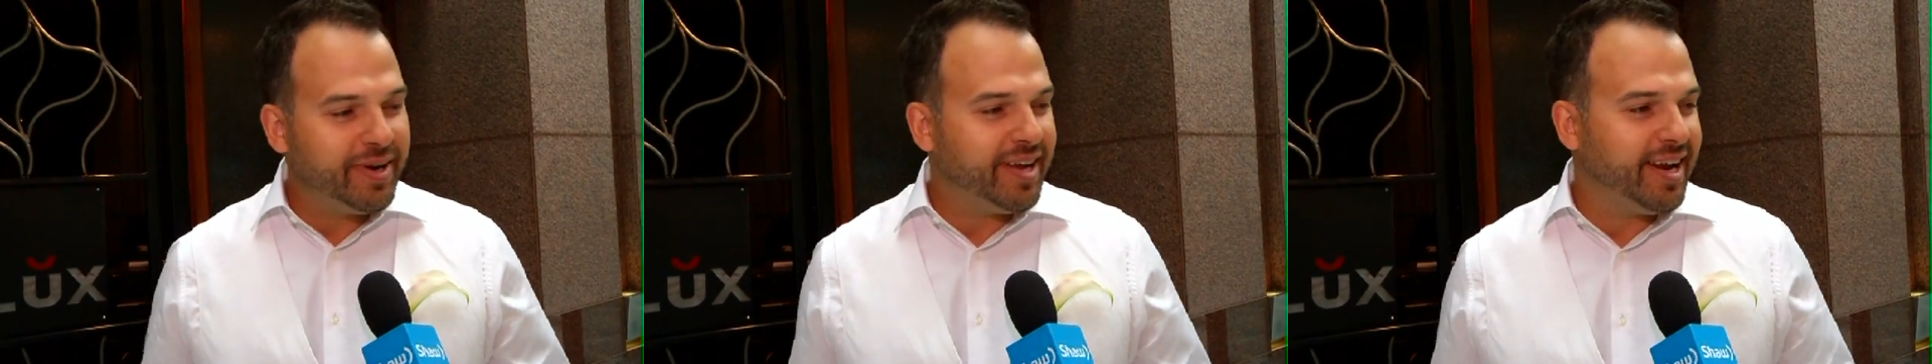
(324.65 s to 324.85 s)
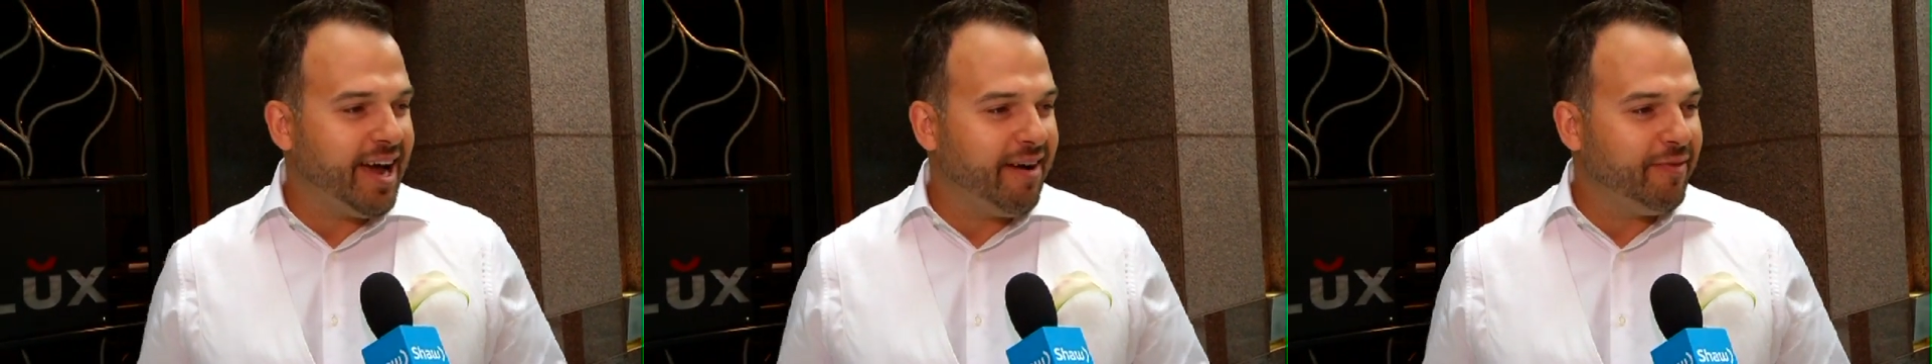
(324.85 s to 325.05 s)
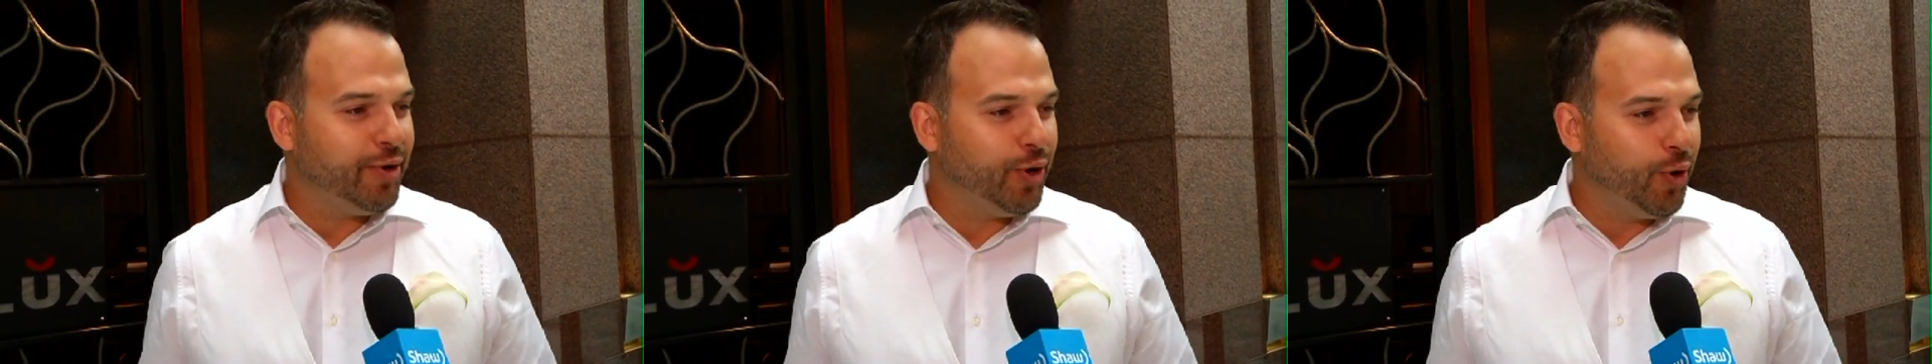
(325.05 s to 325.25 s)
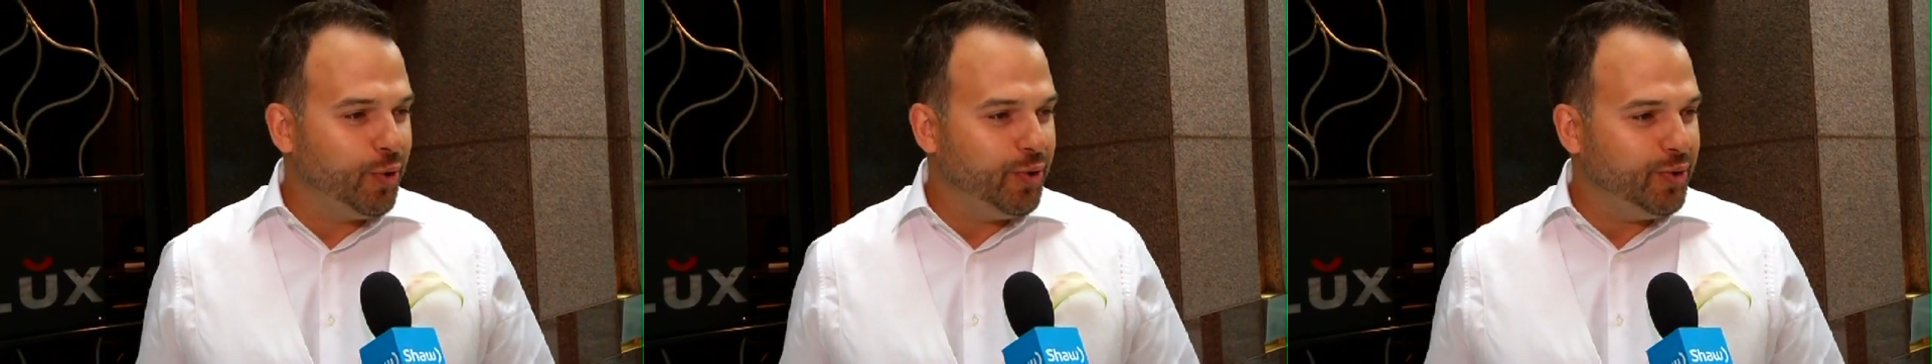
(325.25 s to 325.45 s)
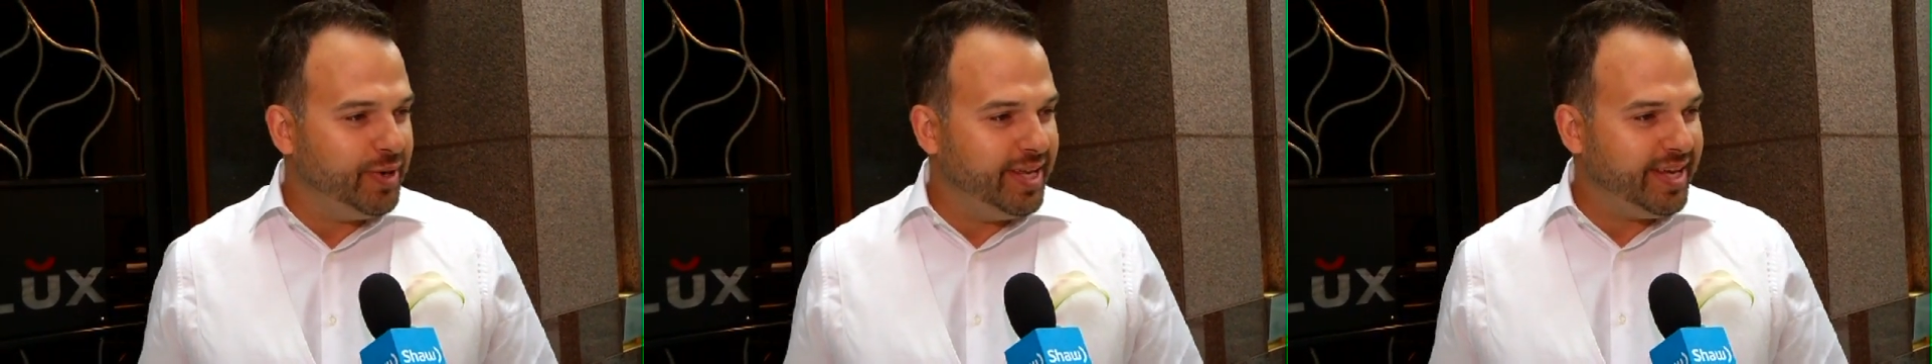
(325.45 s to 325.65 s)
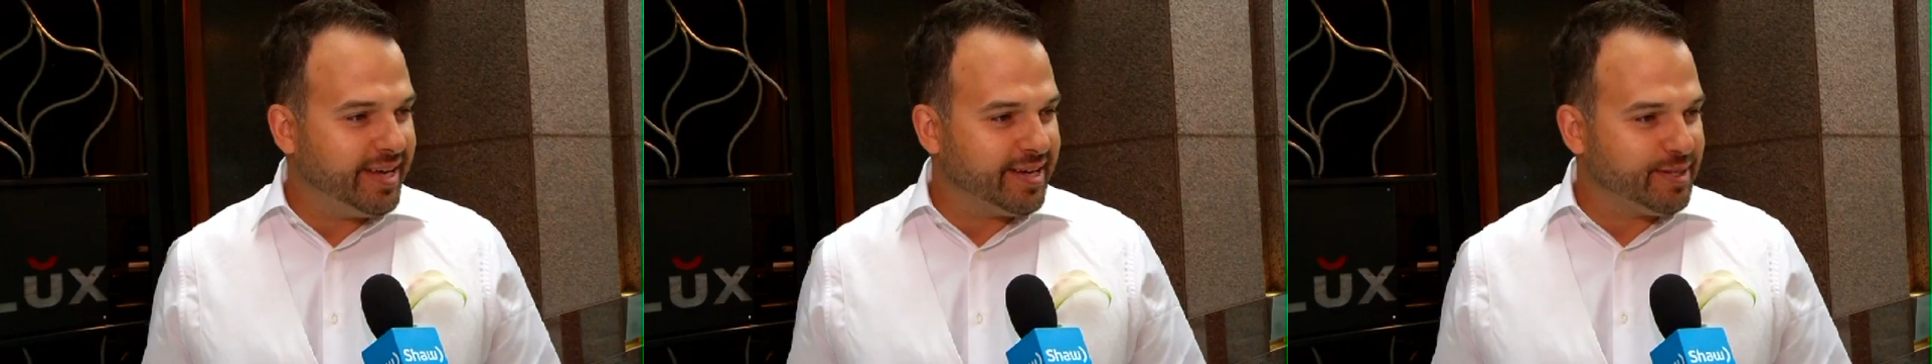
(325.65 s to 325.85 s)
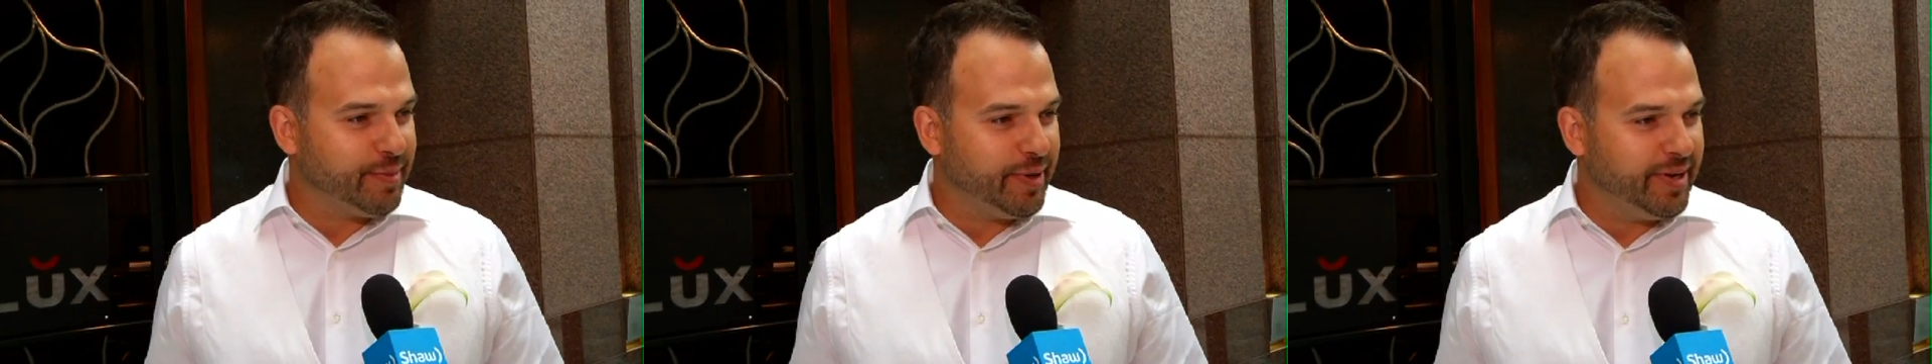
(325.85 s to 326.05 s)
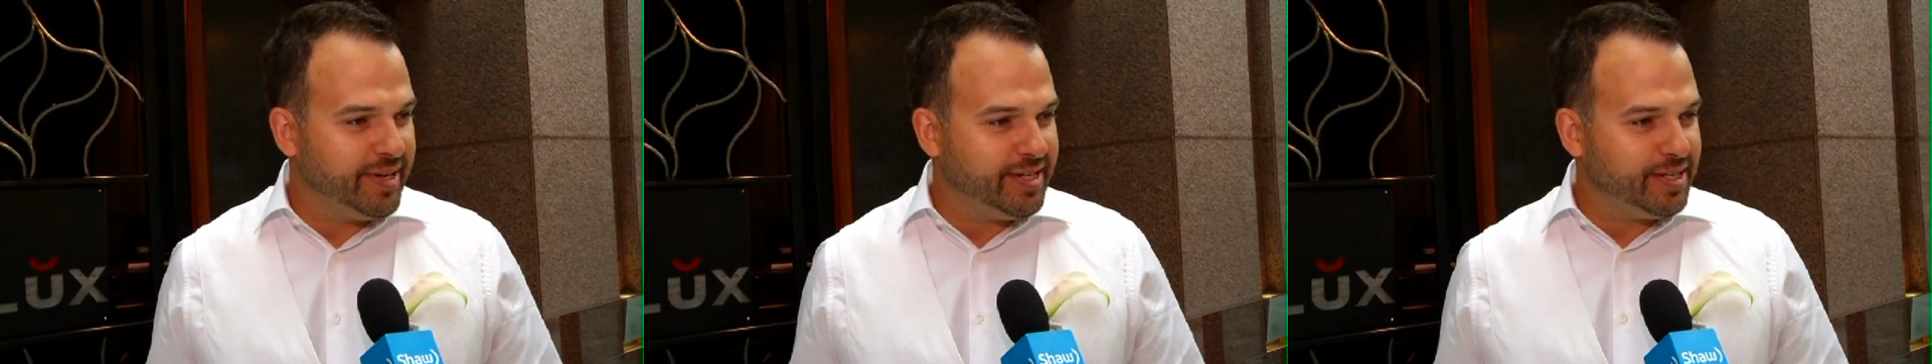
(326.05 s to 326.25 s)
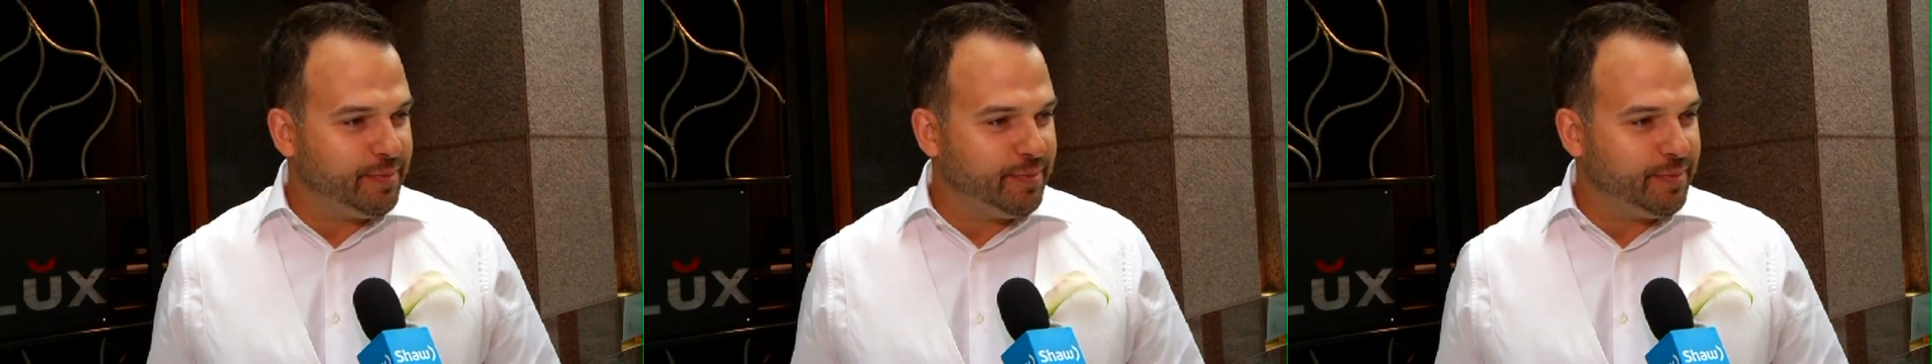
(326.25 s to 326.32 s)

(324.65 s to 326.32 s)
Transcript: can have their own unique experience,